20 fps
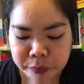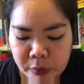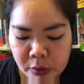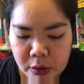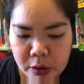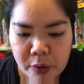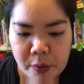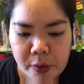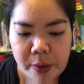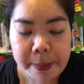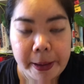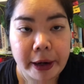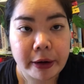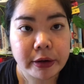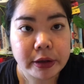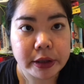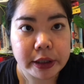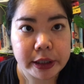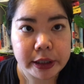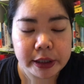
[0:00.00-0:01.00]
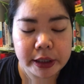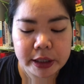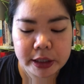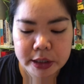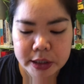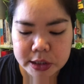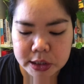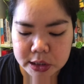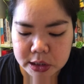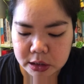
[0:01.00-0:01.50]
Oh, apparently it
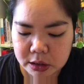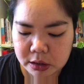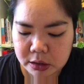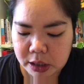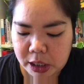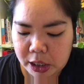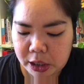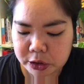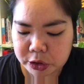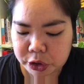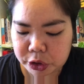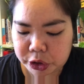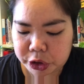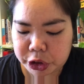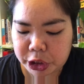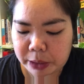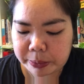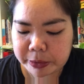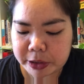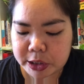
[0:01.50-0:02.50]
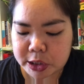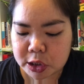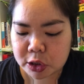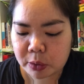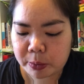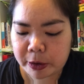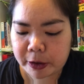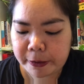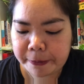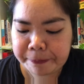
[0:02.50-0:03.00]
is actually Japanese
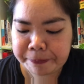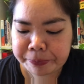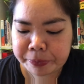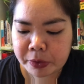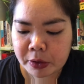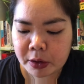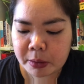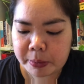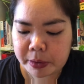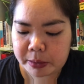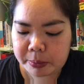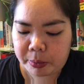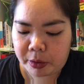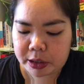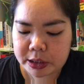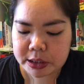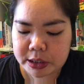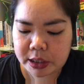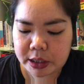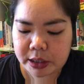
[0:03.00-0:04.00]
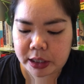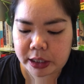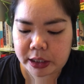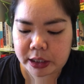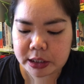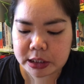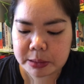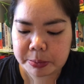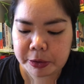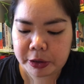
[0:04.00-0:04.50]
soba, but Bart said that
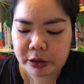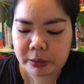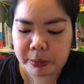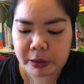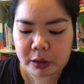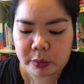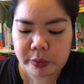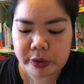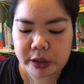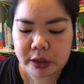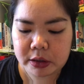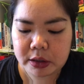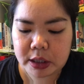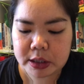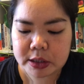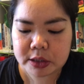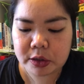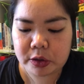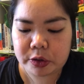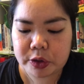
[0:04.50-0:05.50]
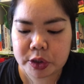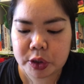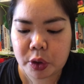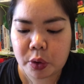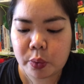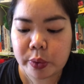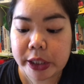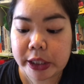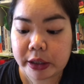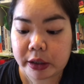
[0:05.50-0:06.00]
it's pure buckwheat, and so there's no
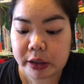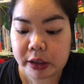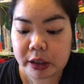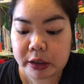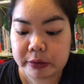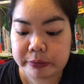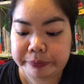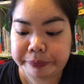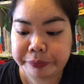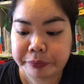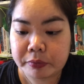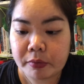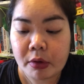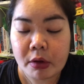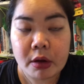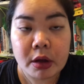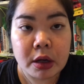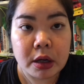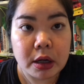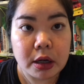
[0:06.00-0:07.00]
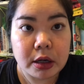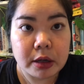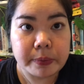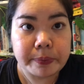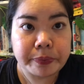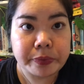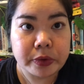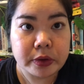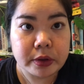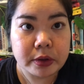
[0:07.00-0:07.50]
wheat in it.
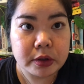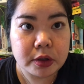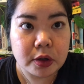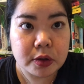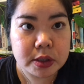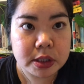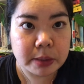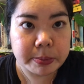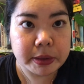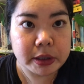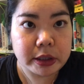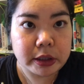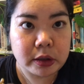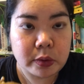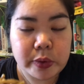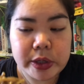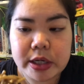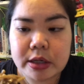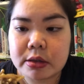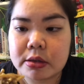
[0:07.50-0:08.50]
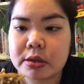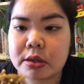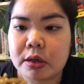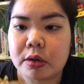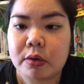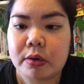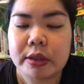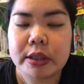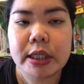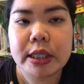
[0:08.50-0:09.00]
No semolina wheat, so
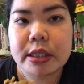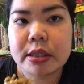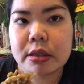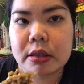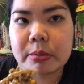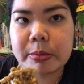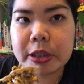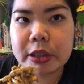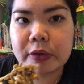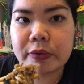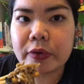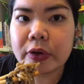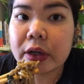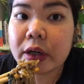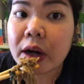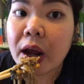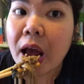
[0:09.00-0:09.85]
it tastes a little bit different.